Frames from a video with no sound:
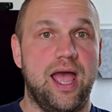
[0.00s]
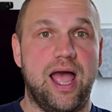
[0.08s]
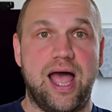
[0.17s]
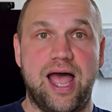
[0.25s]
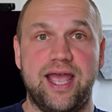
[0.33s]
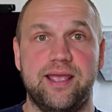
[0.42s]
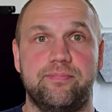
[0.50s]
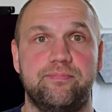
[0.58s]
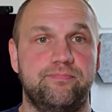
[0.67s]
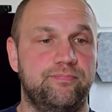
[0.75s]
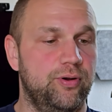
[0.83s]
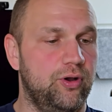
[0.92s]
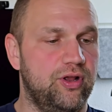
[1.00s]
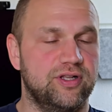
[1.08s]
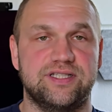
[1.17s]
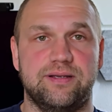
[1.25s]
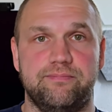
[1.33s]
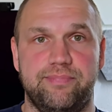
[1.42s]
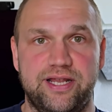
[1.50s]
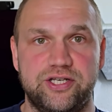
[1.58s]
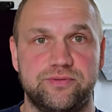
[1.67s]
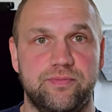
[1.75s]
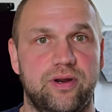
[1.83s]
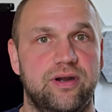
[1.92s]
I put on some
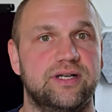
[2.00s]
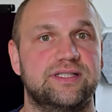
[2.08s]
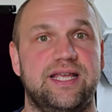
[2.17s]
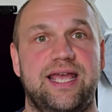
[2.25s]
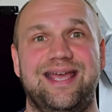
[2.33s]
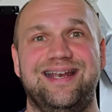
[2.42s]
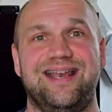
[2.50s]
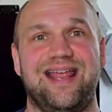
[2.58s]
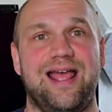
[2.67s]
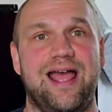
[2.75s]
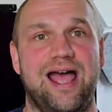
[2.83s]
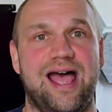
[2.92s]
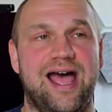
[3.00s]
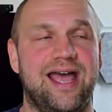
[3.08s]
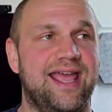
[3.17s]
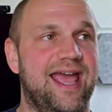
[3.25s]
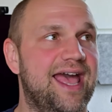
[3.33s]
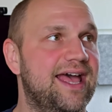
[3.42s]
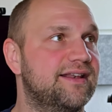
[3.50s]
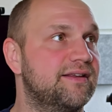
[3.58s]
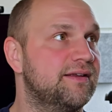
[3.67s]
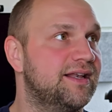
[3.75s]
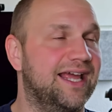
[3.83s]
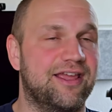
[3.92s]
benchmarks and I had
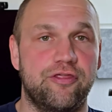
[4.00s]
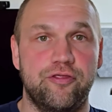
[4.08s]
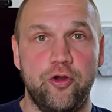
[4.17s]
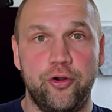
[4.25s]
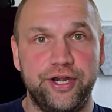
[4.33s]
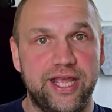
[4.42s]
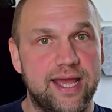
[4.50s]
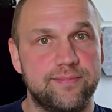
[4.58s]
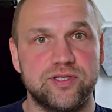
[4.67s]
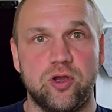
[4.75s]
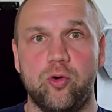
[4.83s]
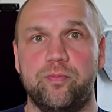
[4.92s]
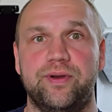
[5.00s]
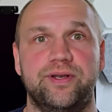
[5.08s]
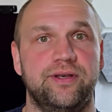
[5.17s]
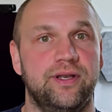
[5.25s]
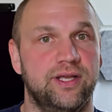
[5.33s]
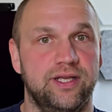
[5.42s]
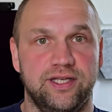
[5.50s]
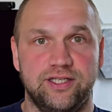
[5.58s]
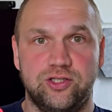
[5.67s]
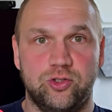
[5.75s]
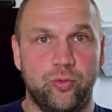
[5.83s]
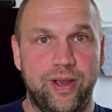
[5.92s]
like 30 apps open,
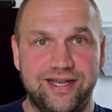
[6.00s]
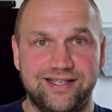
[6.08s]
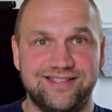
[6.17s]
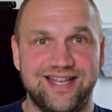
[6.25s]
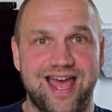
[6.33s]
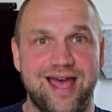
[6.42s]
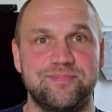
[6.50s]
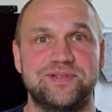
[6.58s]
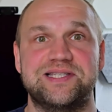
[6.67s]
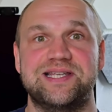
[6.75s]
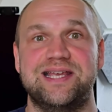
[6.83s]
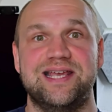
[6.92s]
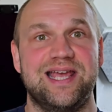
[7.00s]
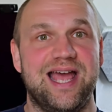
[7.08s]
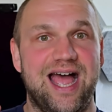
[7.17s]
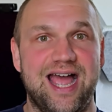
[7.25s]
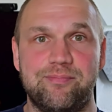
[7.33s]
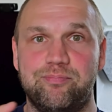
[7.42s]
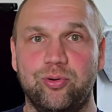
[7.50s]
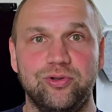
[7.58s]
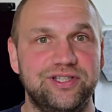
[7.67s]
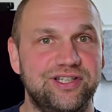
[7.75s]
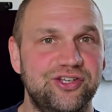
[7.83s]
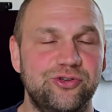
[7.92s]
20 tabs. I
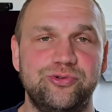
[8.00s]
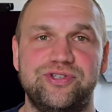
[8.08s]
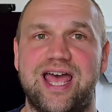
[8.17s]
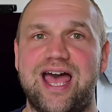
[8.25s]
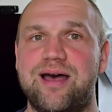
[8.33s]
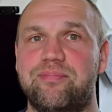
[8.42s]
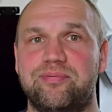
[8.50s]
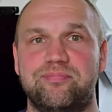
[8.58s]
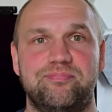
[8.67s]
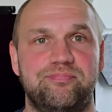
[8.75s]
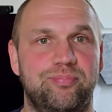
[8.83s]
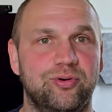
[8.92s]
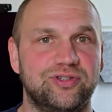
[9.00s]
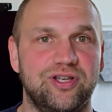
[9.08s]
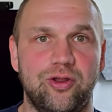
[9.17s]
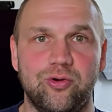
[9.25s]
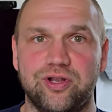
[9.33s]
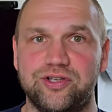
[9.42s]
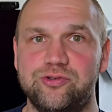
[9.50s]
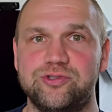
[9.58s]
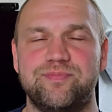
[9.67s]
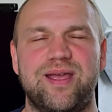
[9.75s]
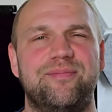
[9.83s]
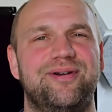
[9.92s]
pulled in a new tab, put the local
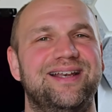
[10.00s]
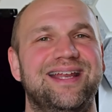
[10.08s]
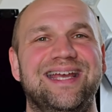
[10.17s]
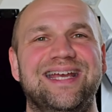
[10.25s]
newspaper in.